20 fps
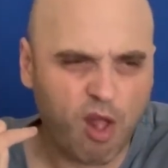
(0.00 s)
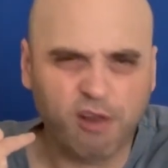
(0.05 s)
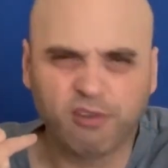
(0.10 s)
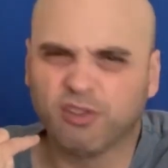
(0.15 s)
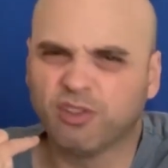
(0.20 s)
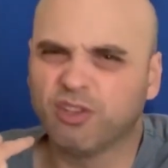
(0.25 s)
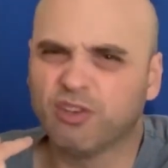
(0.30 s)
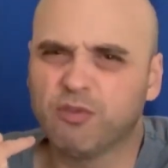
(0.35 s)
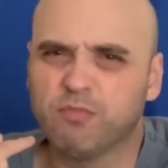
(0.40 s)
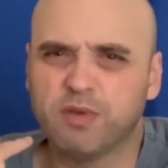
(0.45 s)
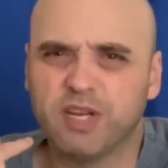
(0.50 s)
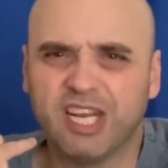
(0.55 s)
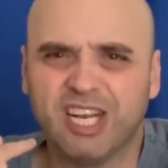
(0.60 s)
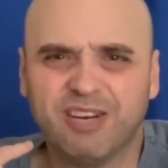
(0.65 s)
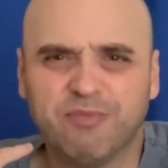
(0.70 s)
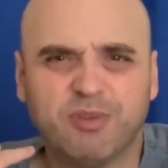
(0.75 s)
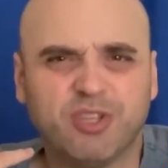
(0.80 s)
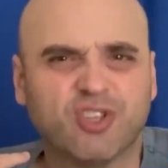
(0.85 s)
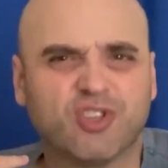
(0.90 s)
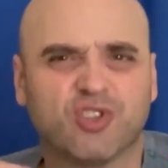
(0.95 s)
Little banana
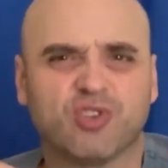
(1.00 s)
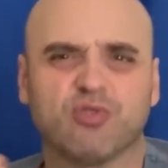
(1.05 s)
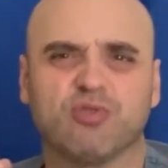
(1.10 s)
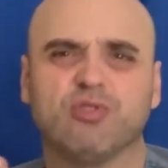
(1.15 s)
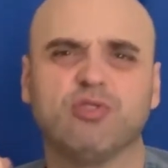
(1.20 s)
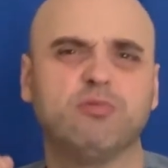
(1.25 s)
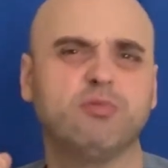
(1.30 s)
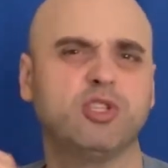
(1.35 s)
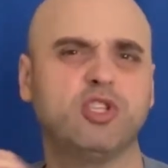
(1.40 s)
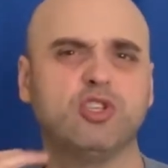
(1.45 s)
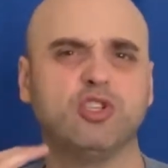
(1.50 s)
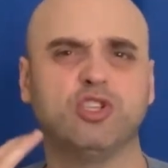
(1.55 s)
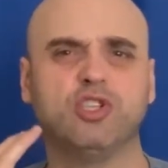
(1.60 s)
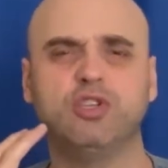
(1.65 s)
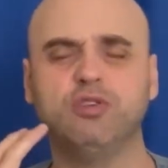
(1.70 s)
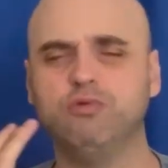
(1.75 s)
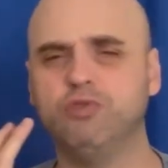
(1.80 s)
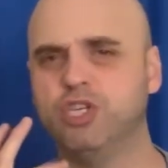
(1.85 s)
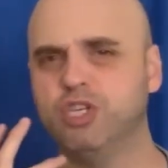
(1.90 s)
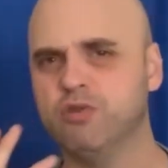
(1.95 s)
pieces are a little bit
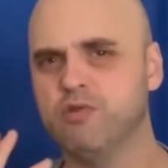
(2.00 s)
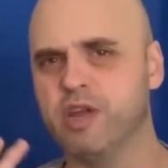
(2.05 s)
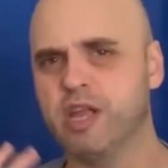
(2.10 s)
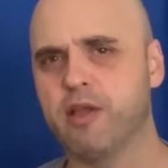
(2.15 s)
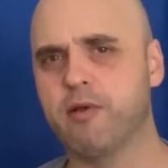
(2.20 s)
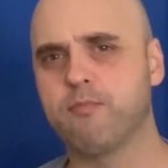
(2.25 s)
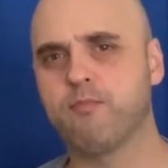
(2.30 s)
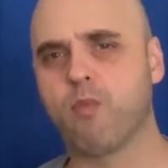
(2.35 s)
too chewy.